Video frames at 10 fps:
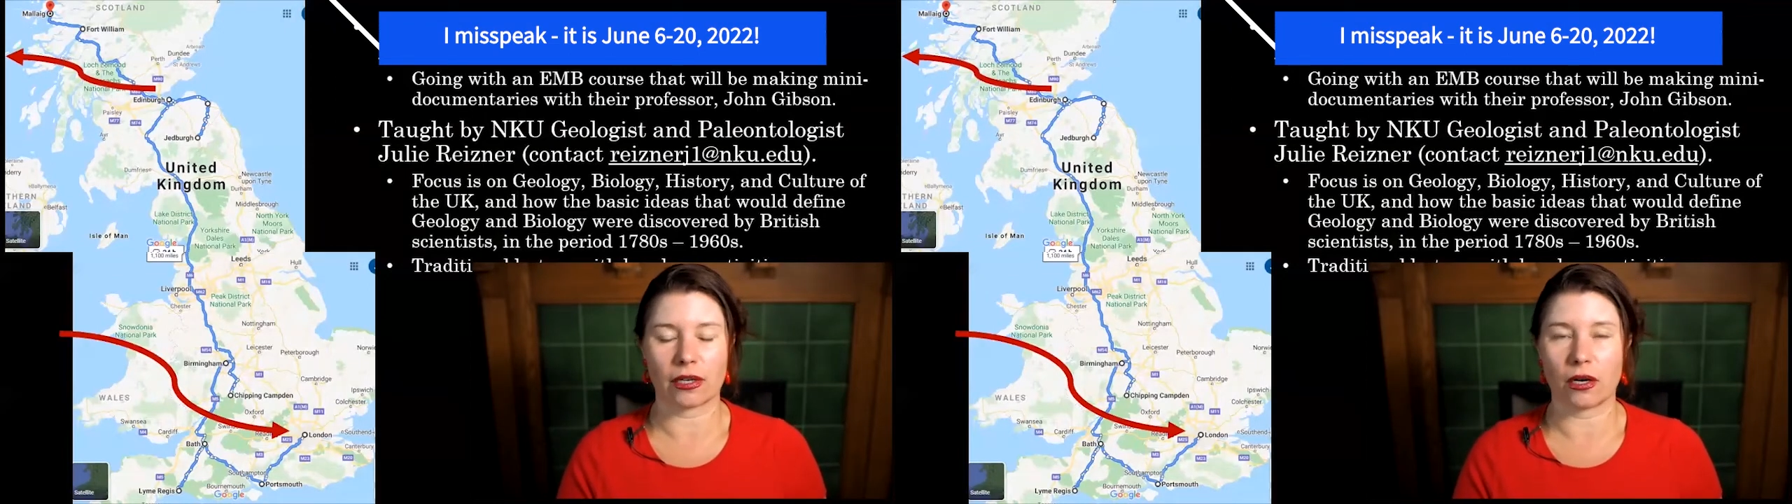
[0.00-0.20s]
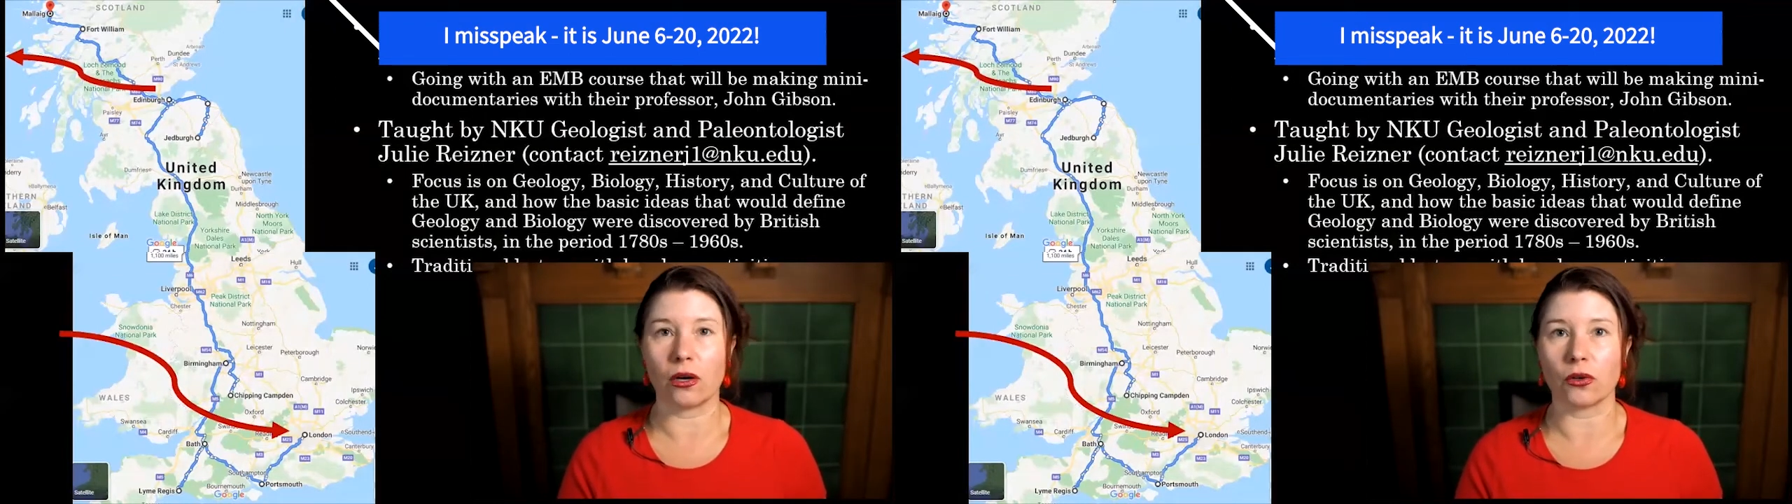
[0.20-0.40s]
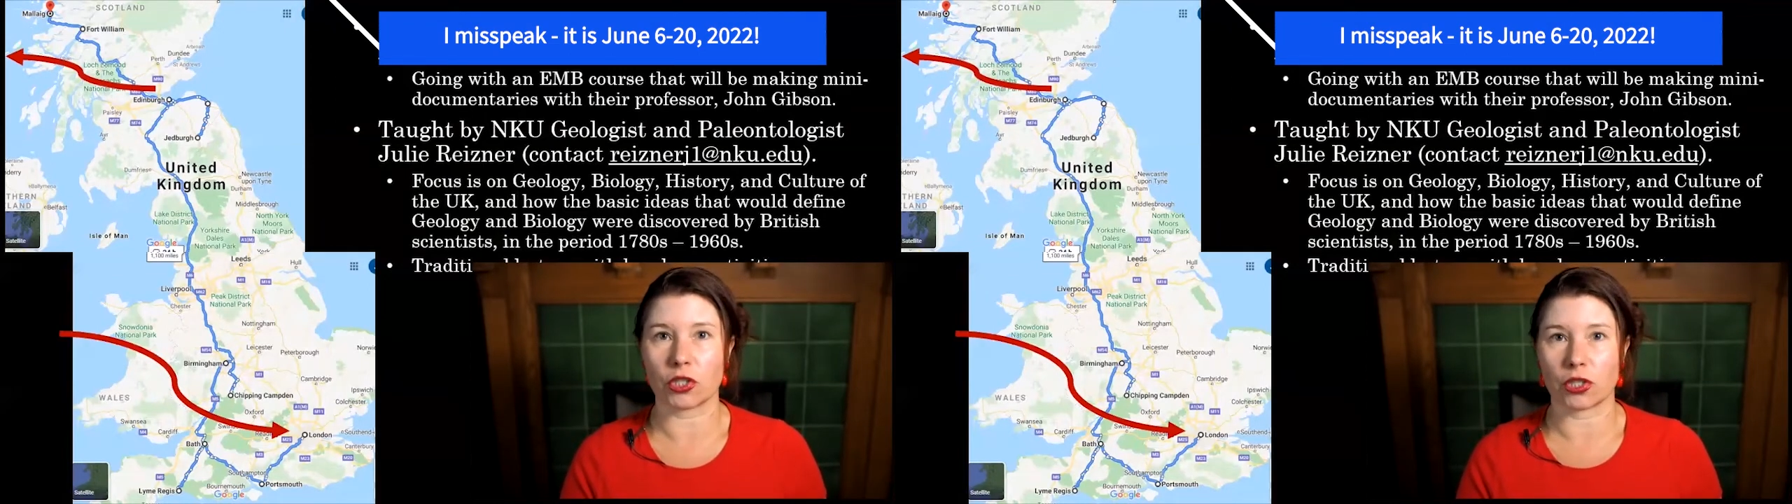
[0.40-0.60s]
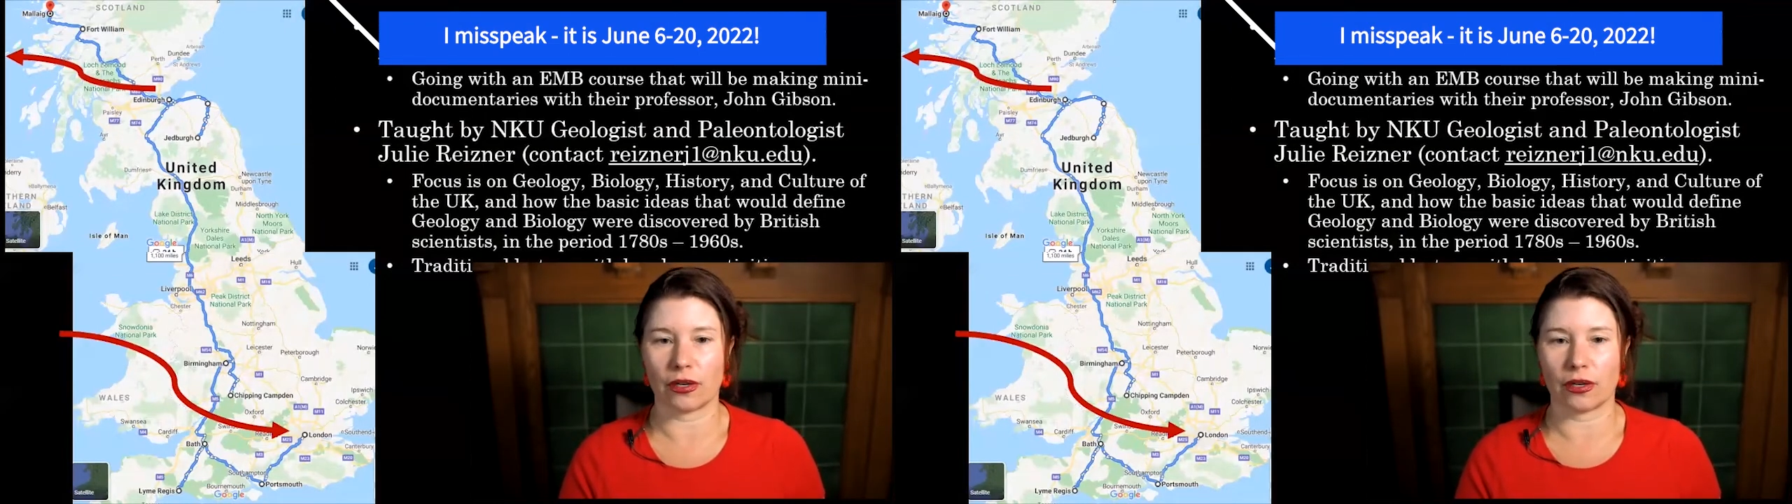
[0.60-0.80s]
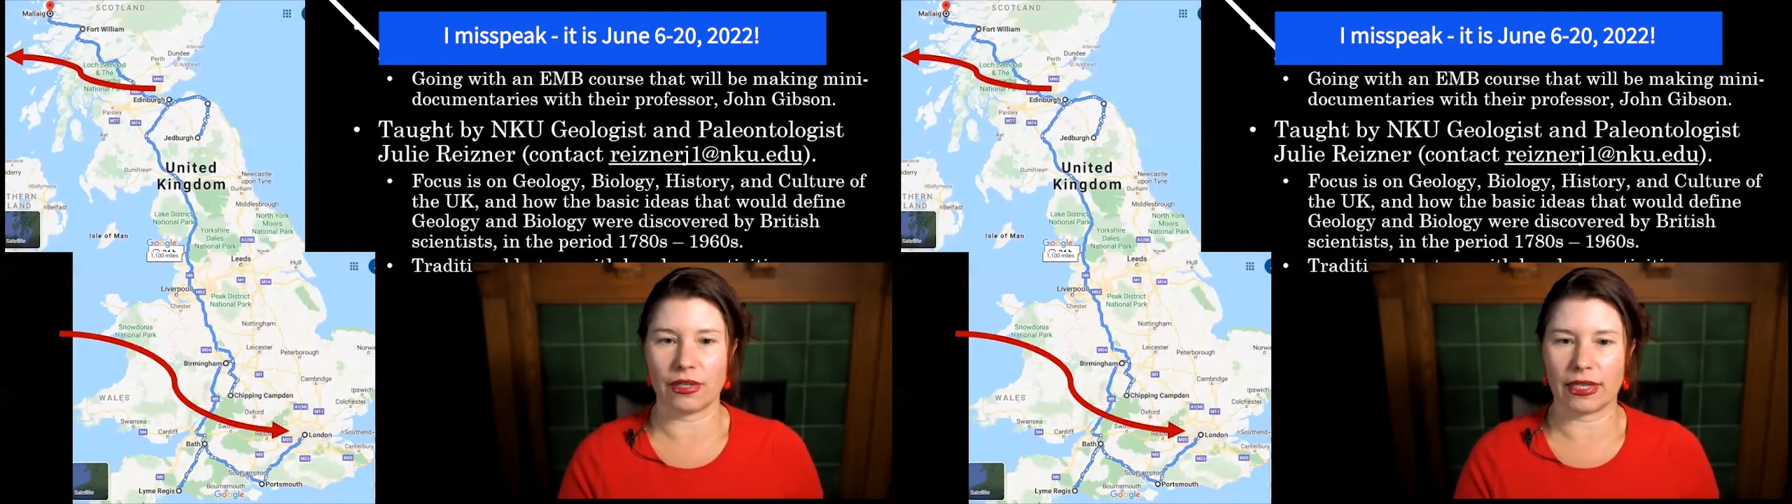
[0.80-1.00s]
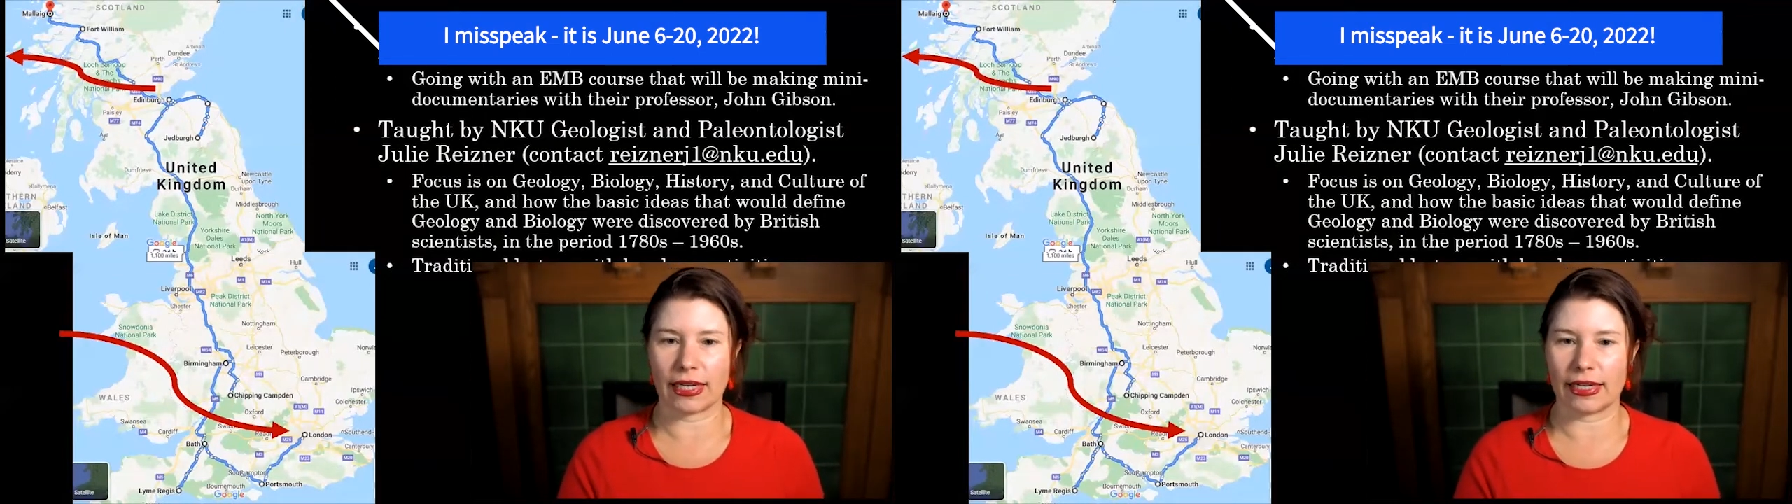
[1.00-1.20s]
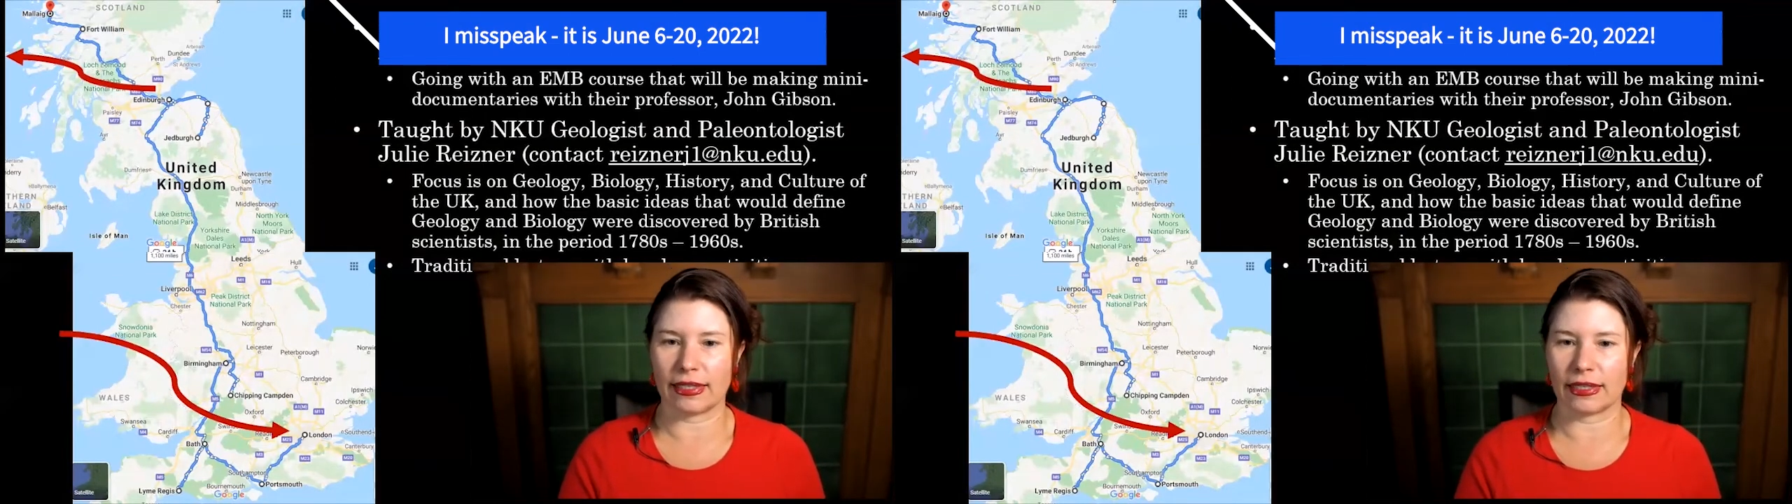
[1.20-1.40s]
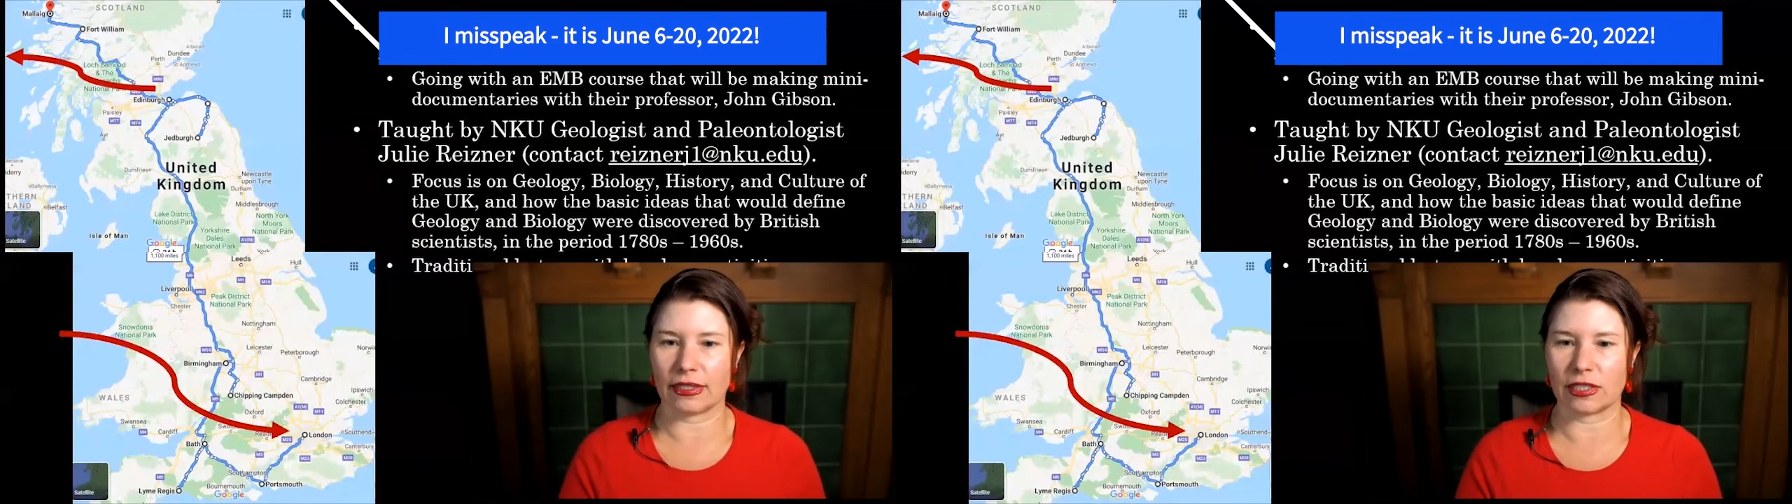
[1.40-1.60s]
culture of the United
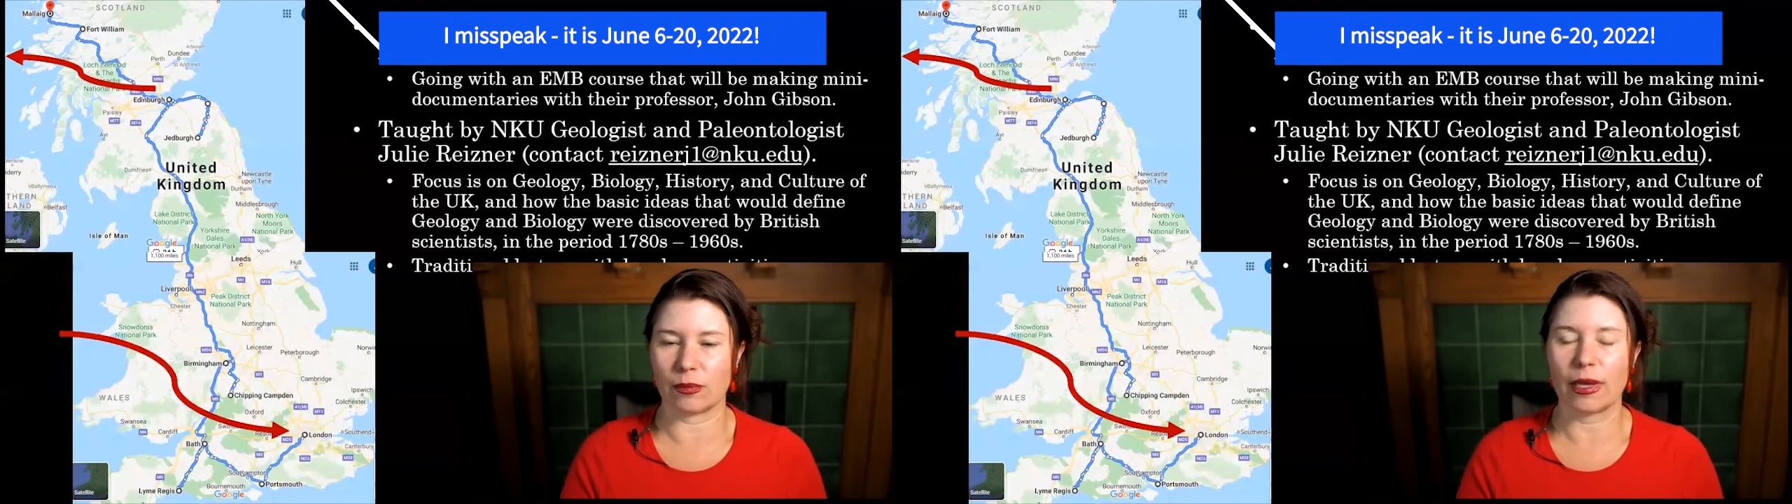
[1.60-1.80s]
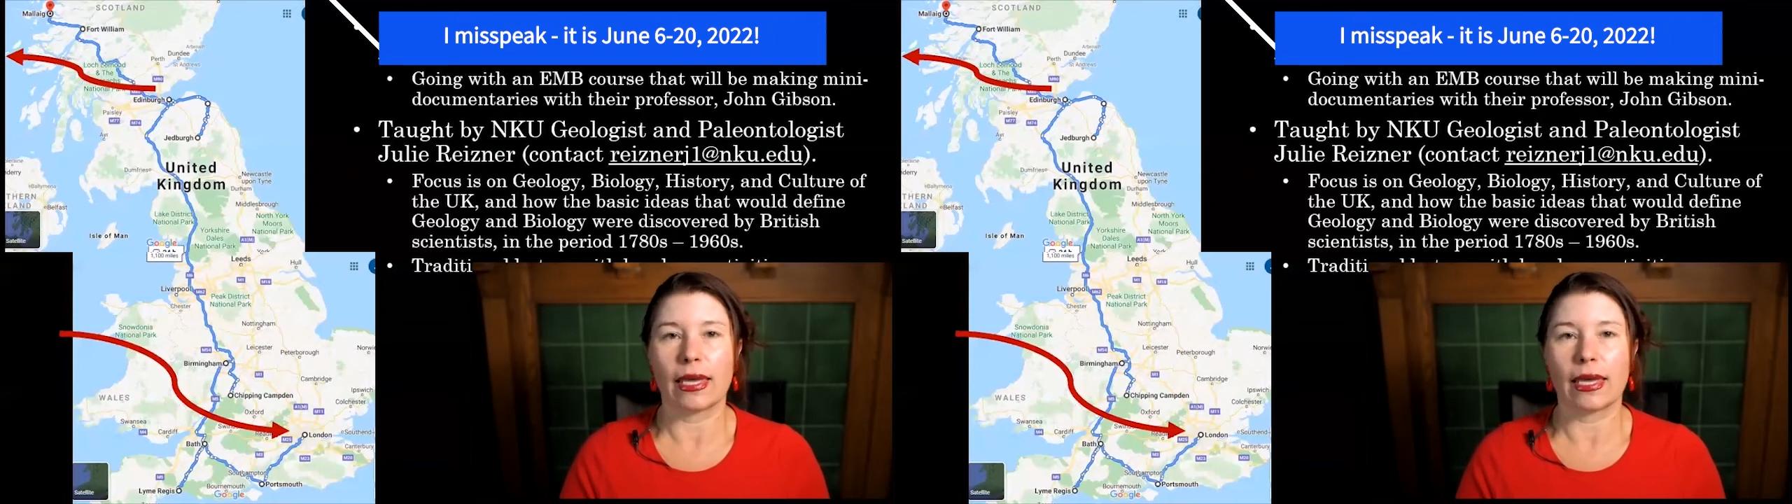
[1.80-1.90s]
Kingdom,